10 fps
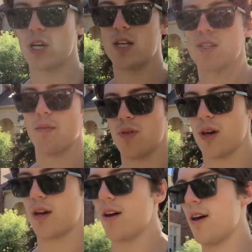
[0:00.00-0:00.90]
I should eat
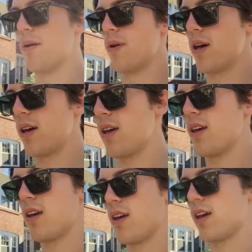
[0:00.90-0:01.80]
something. And
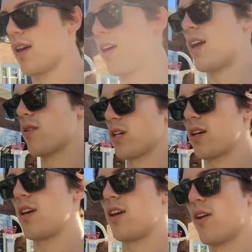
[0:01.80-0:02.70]
I was like,